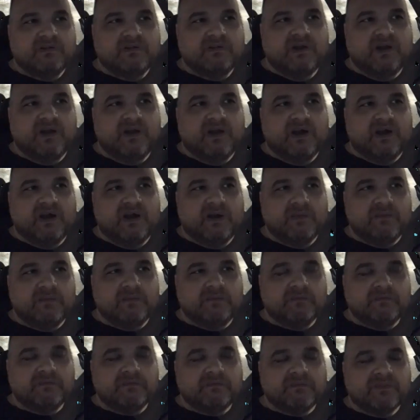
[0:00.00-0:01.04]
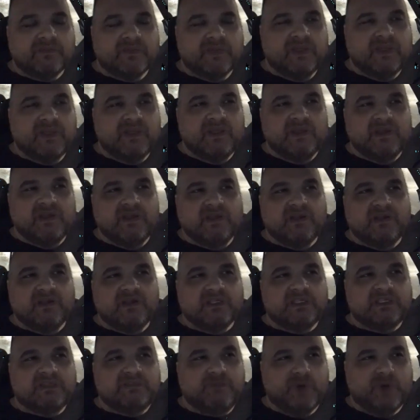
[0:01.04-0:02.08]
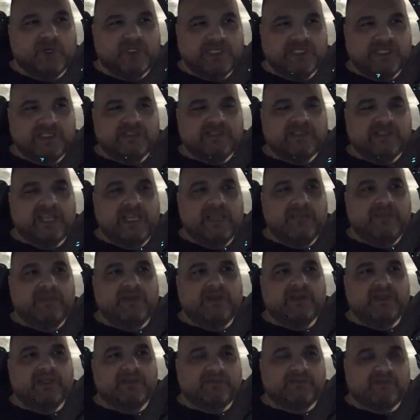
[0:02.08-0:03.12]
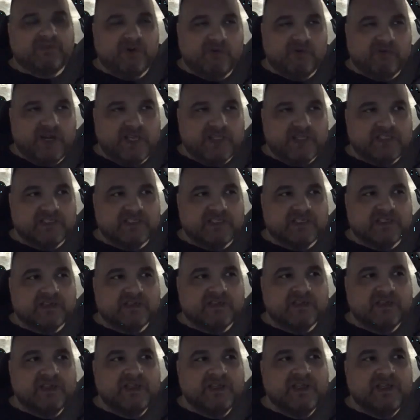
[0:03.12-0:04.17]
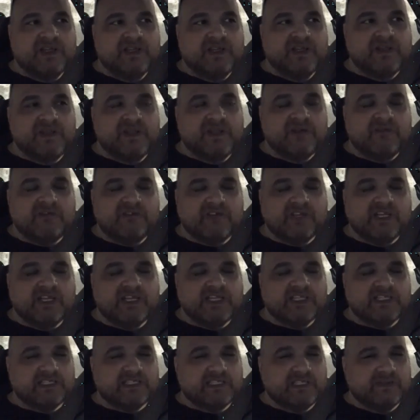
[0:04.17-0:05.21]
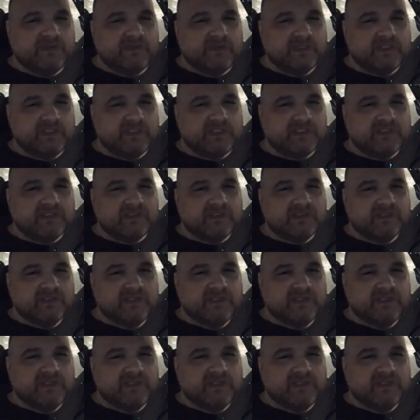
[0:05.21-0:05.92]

um sports entertainment and pro wrestling, there really is a difference.